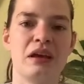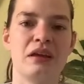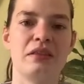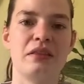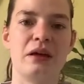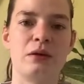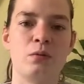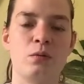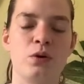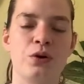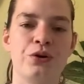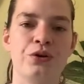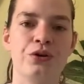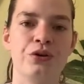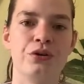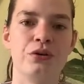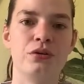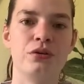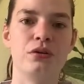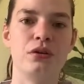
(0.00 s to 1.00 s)
that
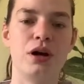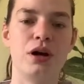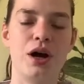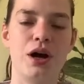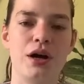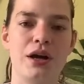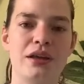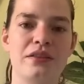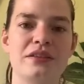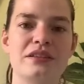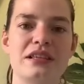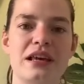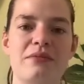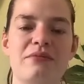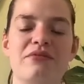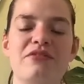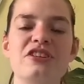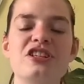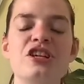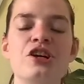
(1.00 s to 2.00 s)
were in the same
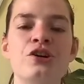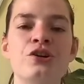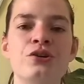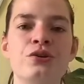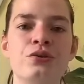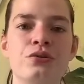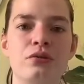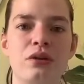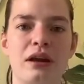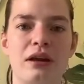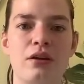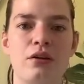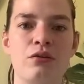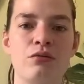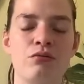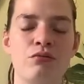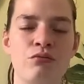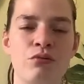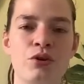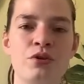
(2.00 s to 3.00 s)
physio like
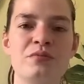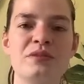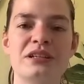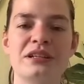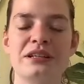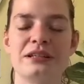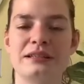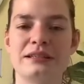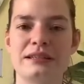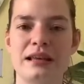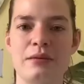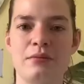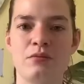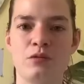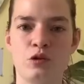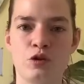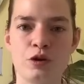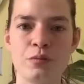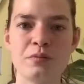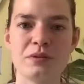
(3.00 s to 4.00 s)
rooms and the same
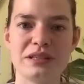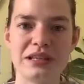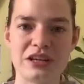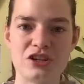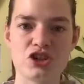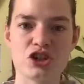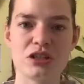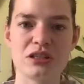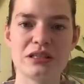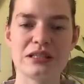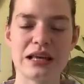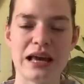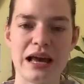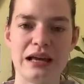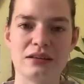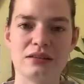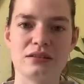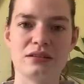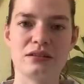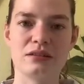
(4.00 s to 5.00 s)
group sessions
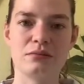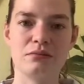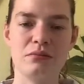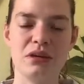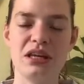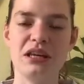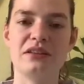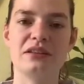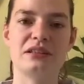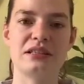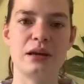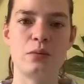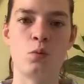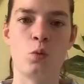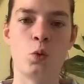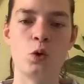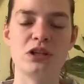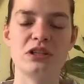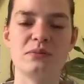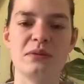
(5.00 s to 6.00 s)
as me, in the same
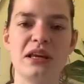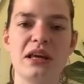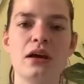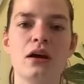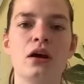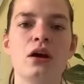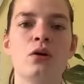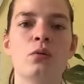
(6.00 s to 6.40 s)
ward as me,